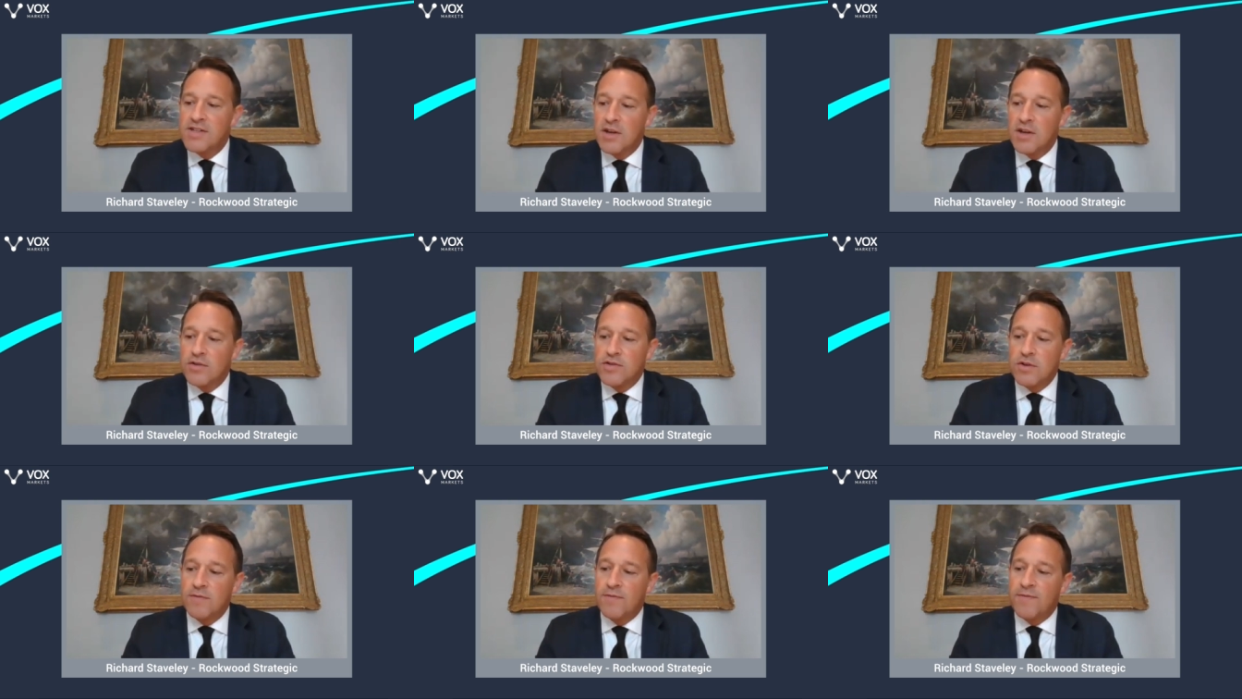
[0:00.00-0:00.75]
So
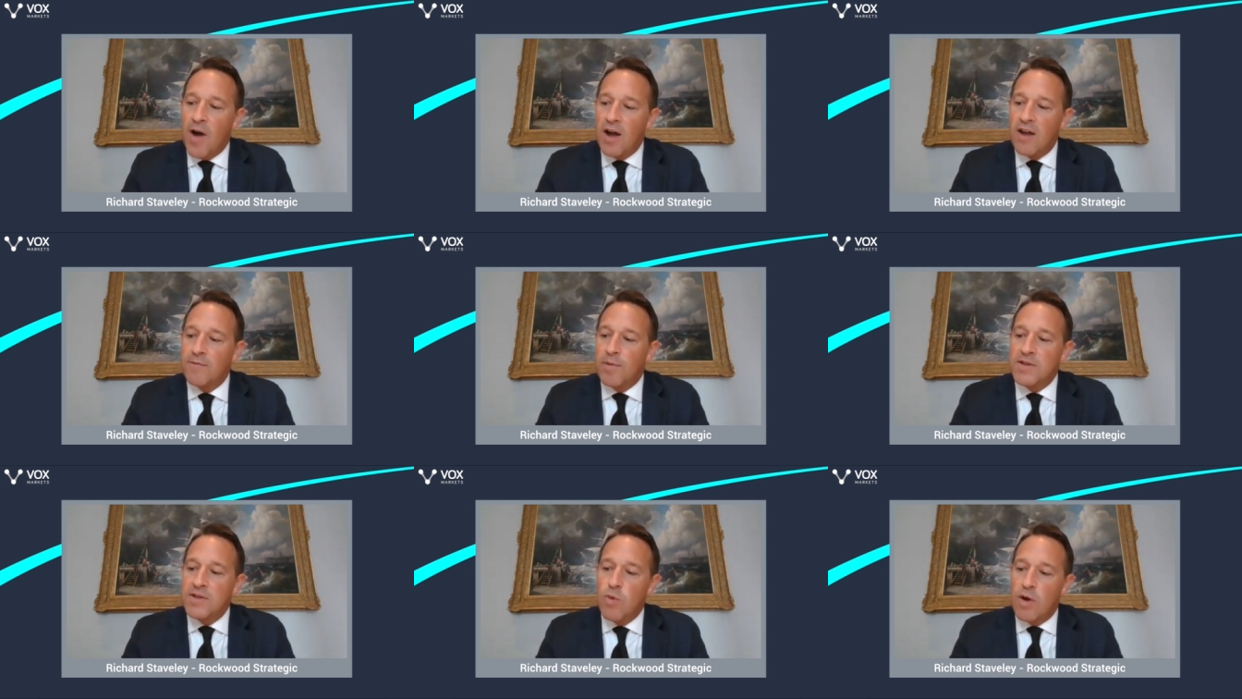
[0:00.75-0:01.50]
you're sort of
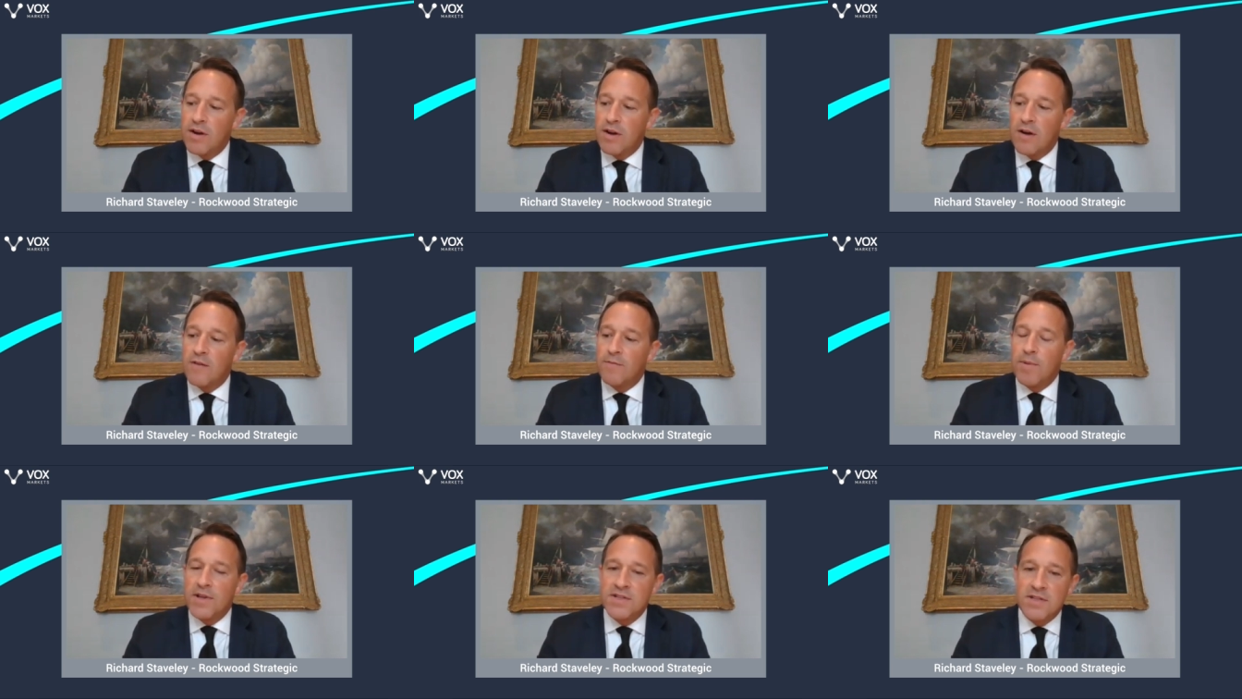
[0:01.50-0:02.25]
5 +
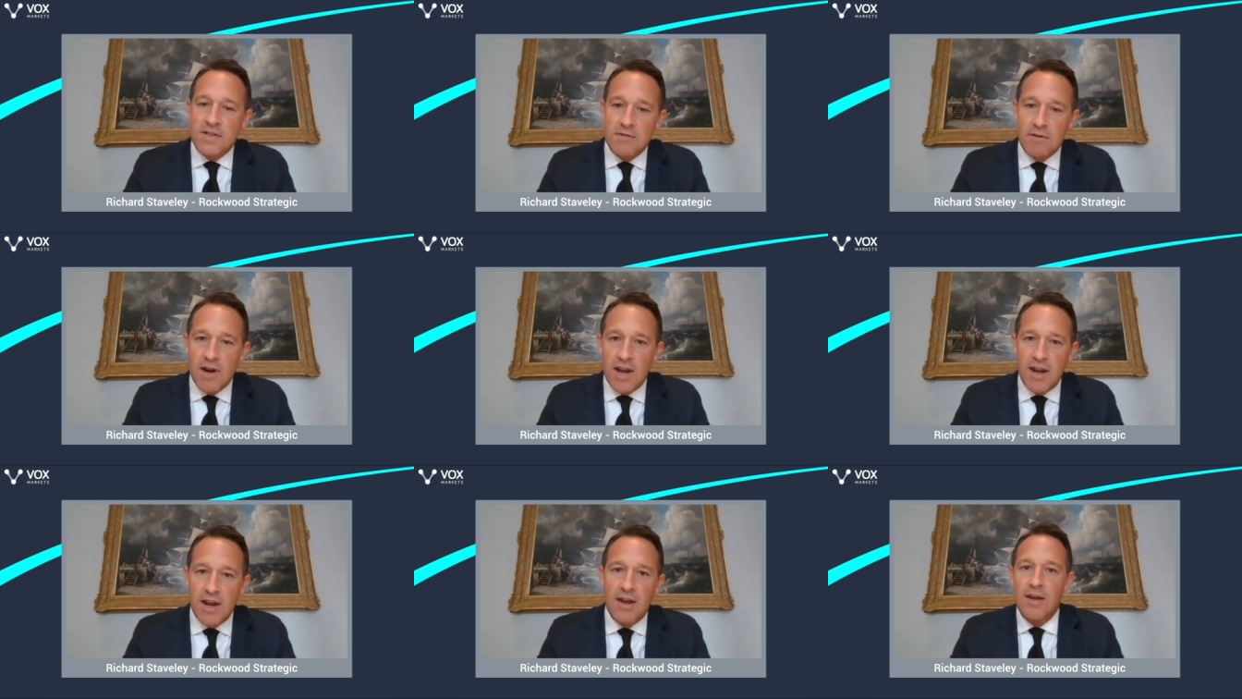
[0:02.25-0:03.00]
1.5 +
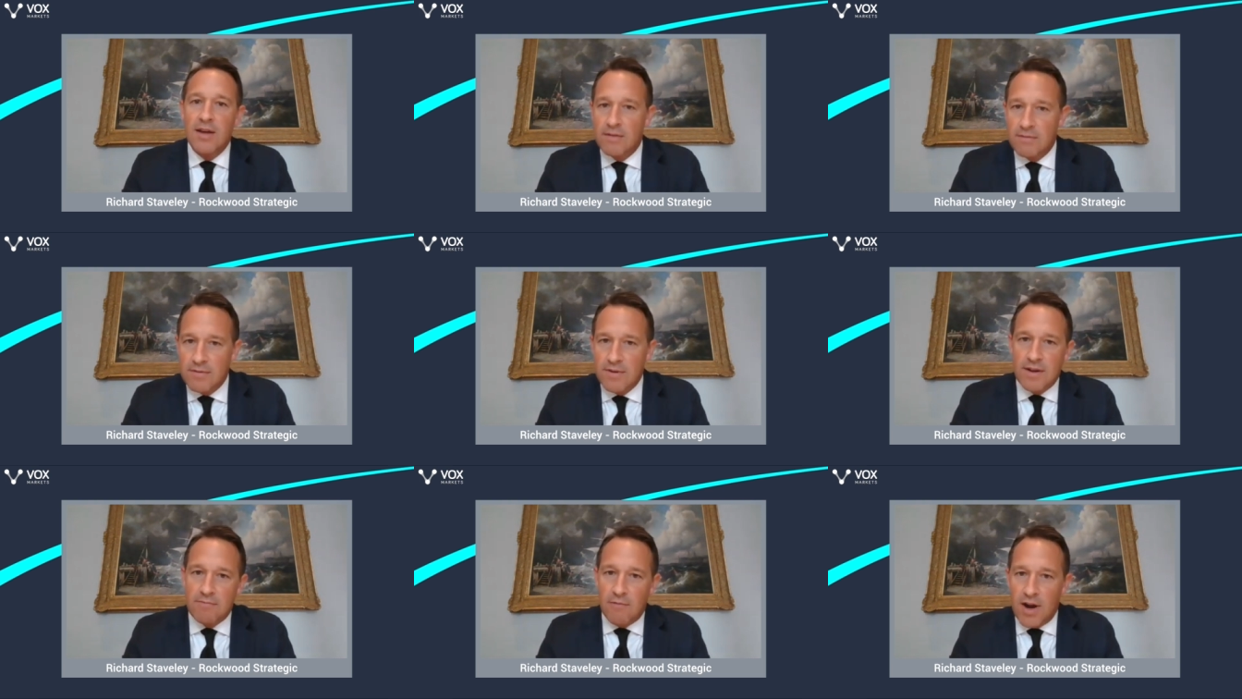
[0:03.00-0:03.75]
3,
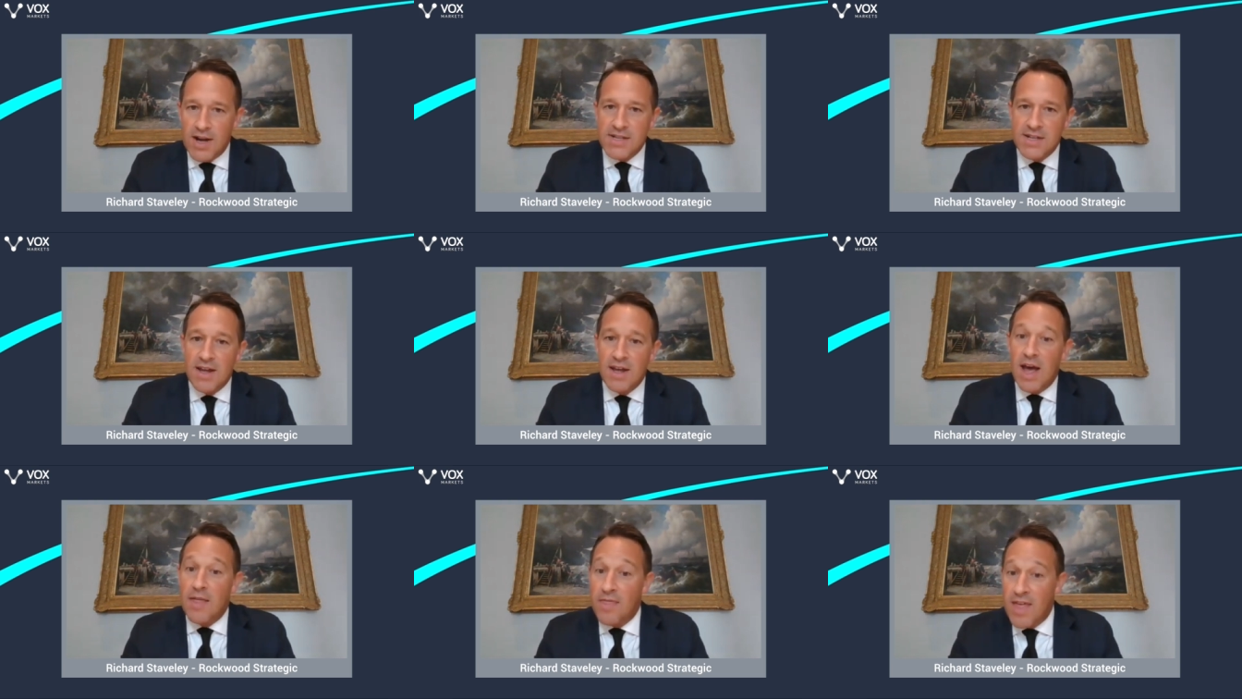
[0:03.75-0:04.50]
right?
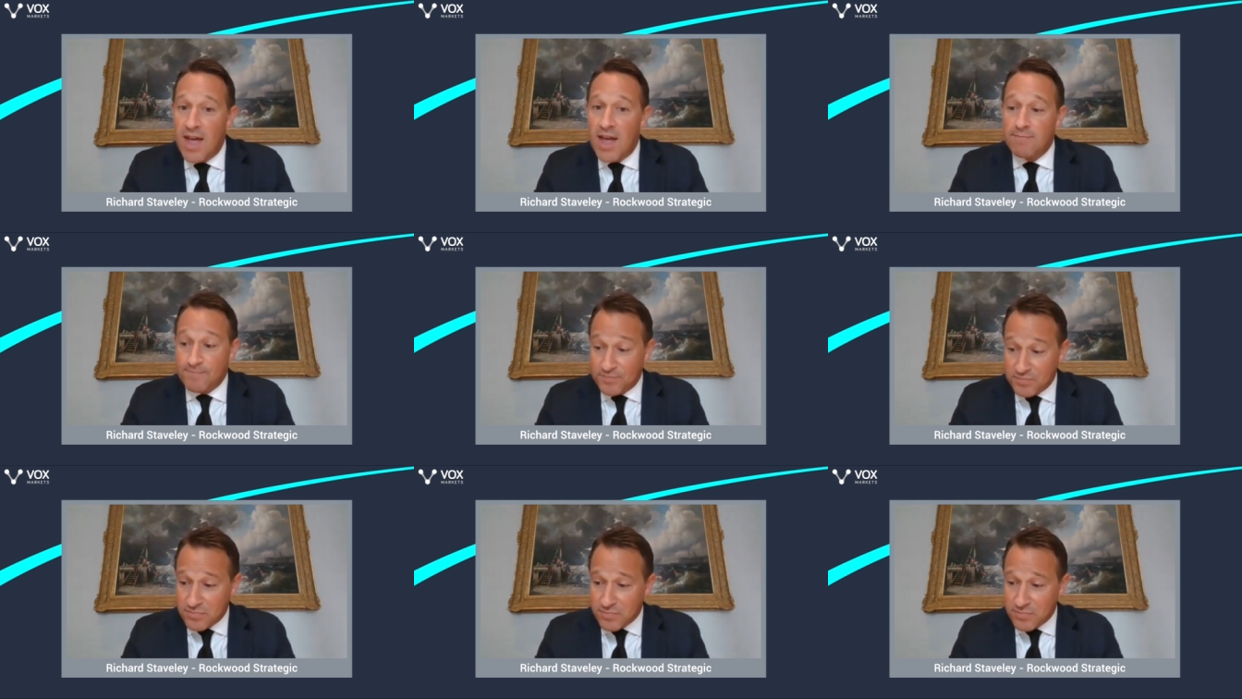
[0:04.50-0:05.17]
And then